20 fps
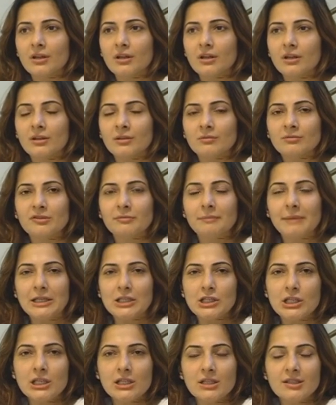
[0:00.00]

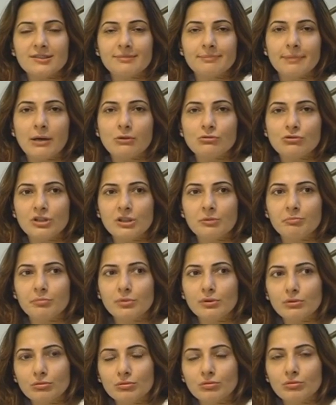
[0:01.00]
Especially these powdery
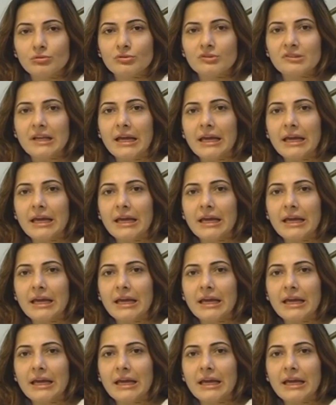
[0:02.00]
blues